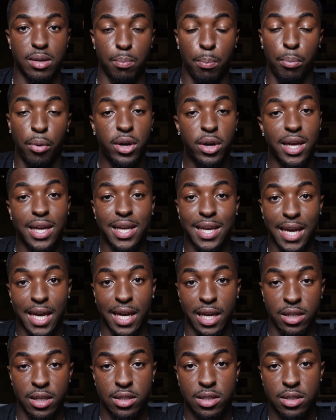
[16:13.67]
booking
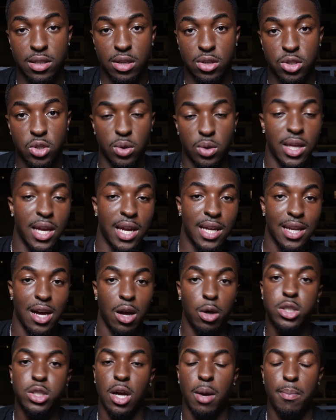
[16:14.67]
gigs. So they can now
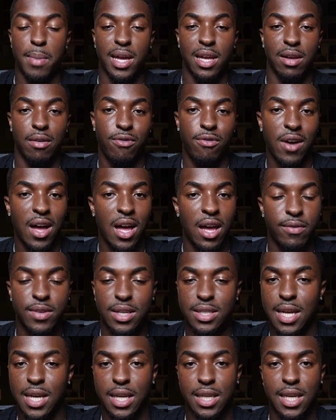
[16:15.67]
start making 5 to
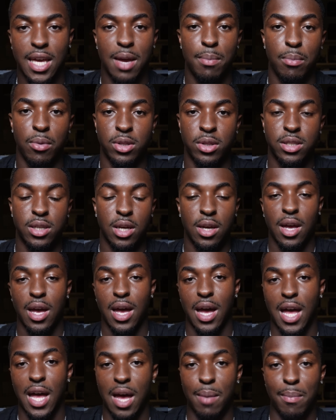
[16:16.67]
10K a month
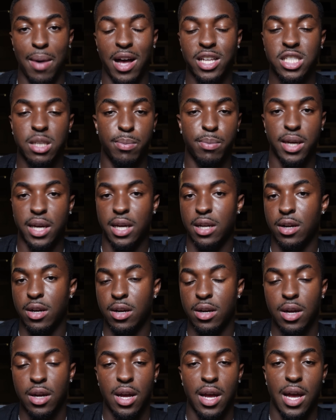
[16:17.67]
as a
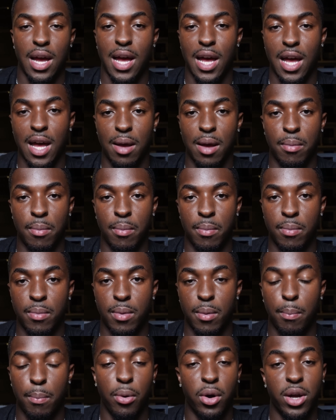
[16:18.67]
beginner,
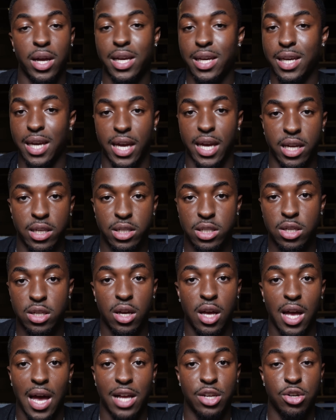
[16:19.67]
booking gigs,
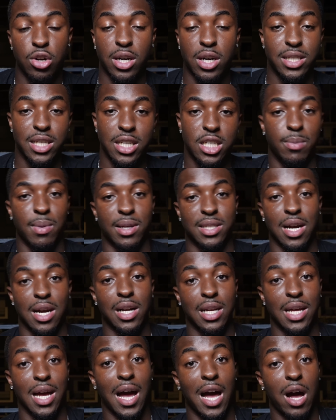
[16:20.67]
and you're going to teach them
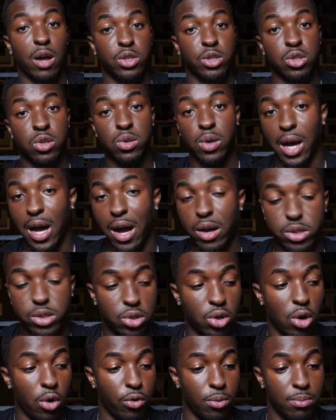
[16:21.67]
exactly how to do it, how to
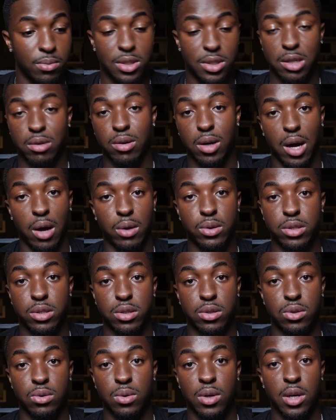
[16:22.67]
go from zero, how
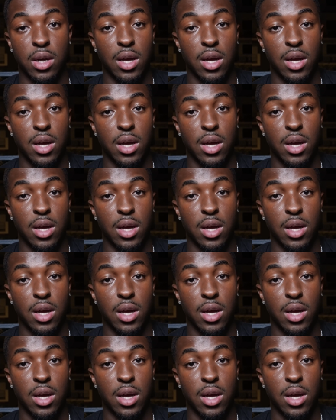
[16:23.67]
to